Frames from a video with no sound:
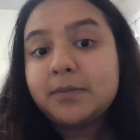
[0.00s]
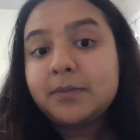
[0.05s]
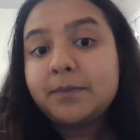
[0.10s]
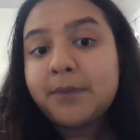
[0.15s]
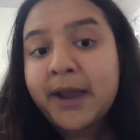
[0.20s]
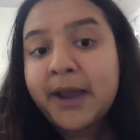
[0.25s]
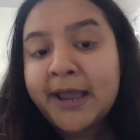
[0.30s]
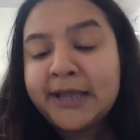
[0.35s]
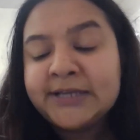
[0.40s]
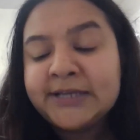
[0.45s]

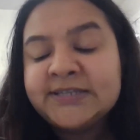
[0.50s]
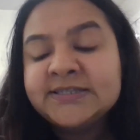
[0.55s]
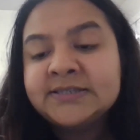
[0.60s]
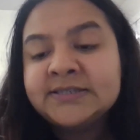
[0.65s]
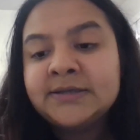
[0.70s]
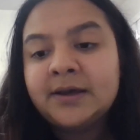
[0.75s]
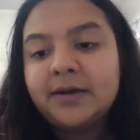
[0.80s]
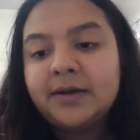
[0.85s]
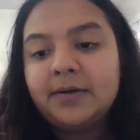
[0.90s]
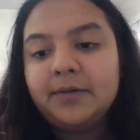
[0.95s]

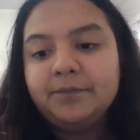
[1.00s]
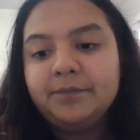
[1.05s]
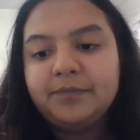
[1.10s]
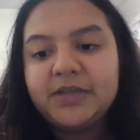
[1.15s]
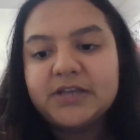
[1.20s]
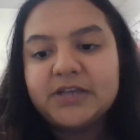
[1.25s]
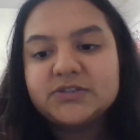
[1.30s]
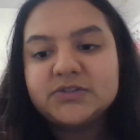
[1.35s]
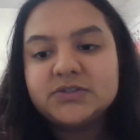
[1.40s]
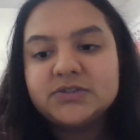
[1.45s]
price
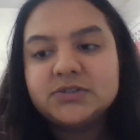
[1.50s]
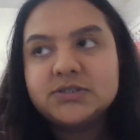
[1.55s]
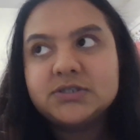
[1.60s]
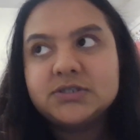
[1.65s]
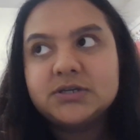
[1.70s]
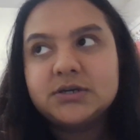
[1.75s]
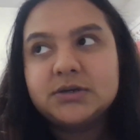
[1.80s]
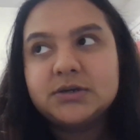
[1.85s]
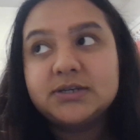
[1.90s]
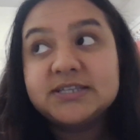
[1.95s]
as
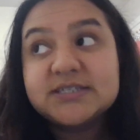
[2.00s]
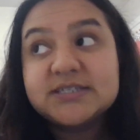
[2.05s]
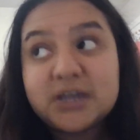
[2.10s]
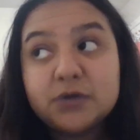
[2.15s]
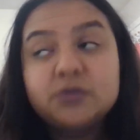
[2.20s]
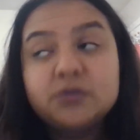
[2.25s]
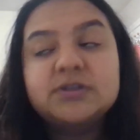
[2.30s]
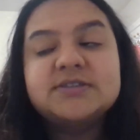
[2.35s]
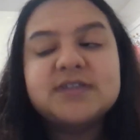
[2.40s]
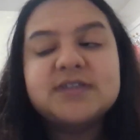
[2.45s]

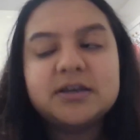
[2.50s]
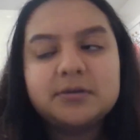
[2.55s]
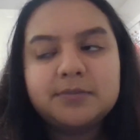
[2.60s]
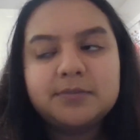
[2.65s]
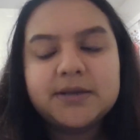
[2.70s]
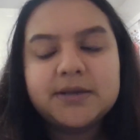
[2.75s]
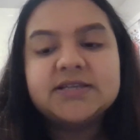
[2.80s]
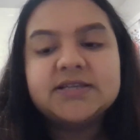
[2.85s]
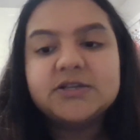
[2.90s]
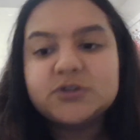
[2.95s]
discount to the standard
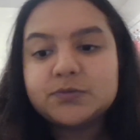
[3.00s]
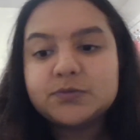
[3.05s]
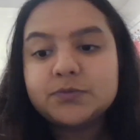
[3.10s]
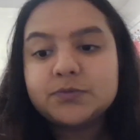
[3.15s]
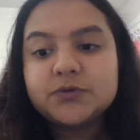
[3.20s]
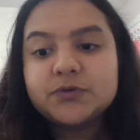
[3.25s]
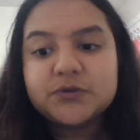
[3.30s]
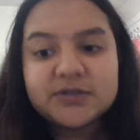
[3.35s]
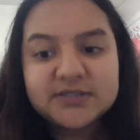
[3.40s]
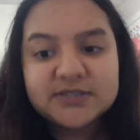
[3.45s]
price as
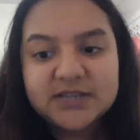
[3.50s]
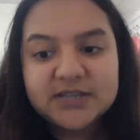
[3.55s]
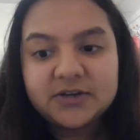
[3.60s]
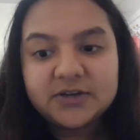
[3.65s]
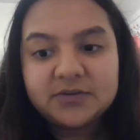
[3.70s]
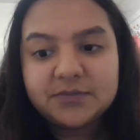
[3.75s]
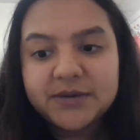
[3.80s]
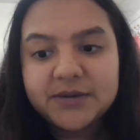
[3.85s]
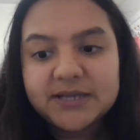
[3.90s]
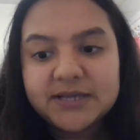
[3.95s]
opposed to the
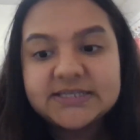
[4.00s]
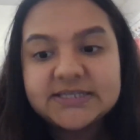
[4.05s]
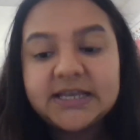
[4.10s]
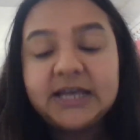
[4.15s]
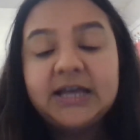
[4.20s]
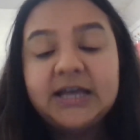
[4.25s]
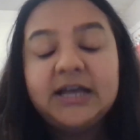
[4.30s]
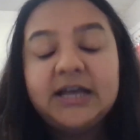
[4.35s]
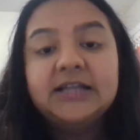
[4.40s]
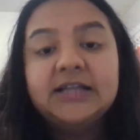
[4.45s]
standard price.
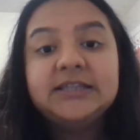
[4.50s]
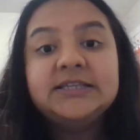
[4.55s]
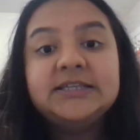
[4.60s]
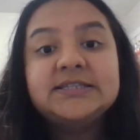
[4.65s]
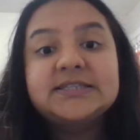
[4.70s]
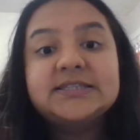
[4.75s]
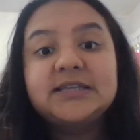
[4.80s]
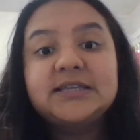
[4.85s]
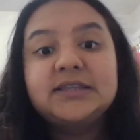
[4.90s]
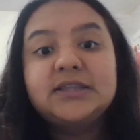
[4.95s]

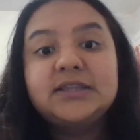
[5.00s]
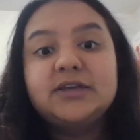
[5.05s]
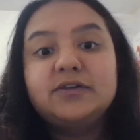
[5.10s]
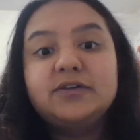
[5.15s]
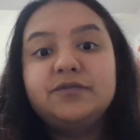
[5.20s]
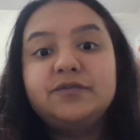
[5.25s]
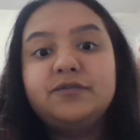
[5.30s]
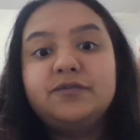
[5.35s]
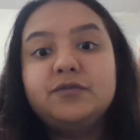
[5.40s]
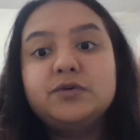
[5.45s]
This can
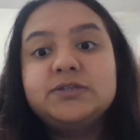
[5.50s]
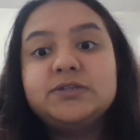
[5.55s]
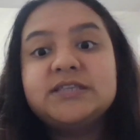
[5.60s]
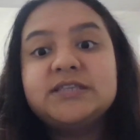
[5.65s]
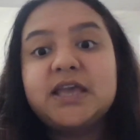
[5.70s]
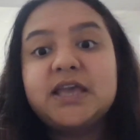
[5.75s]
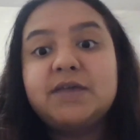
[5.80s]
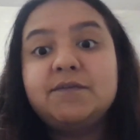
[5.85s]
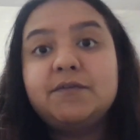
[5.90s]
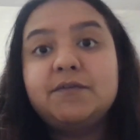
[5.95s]
therefore
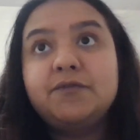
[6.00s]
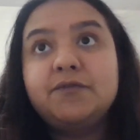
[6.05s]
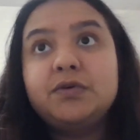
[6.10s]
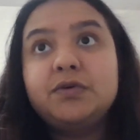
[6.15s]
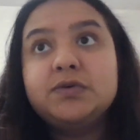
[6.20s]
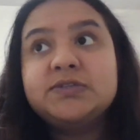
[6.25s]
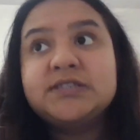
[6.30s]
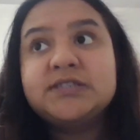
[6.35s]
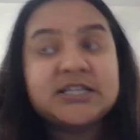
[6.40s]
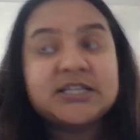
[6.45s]
save a
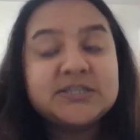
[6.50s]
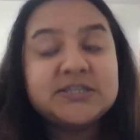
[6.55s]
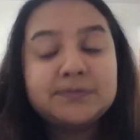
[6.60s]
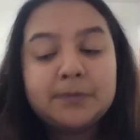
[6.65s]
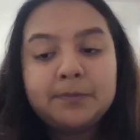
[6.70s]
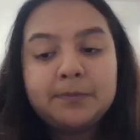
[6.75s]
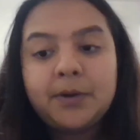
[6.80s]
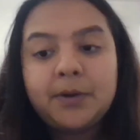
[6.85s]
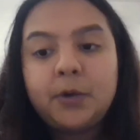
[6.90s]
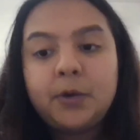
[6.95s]
few cents
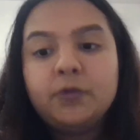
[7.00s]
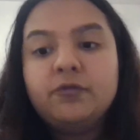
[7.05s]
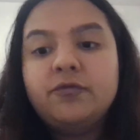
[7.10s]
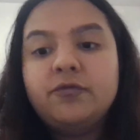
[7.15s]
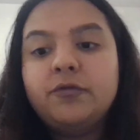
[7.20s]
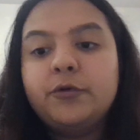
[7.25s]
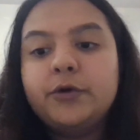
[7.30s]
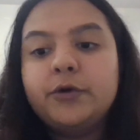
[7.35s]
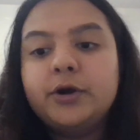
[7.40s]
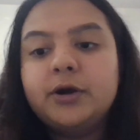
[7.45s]
per pound
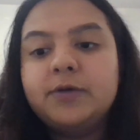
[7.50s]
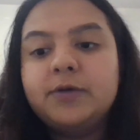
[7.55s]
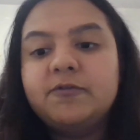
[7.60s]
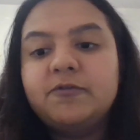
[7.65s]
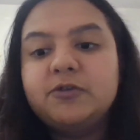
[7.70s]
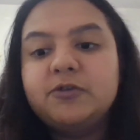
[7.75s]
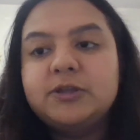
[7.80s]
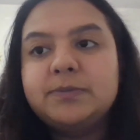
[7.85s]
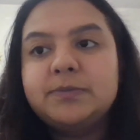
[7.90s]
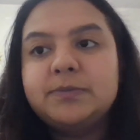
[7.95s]
for
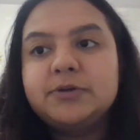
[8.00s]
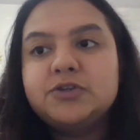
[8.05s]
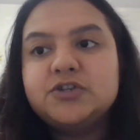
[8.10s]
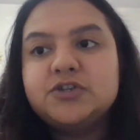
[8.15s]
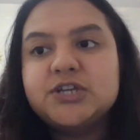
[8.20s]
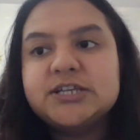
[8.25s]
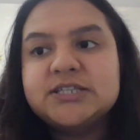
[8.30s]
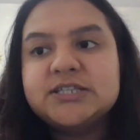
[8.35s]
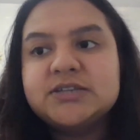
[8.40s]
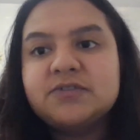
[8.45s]
the
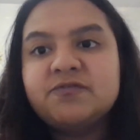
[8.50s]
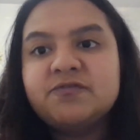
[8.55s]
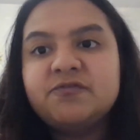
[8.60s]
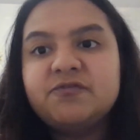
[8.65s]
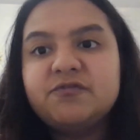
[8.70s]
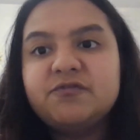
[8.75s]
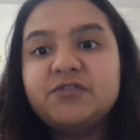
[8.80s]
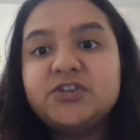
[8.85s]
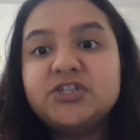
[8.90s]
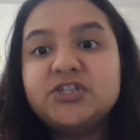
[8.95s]
purchaser,
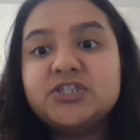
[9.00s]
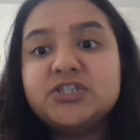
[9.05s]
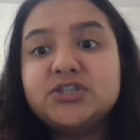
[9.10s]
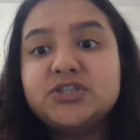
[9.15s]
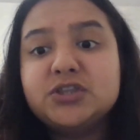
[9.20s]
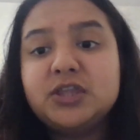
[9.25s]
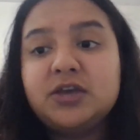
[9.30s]
which is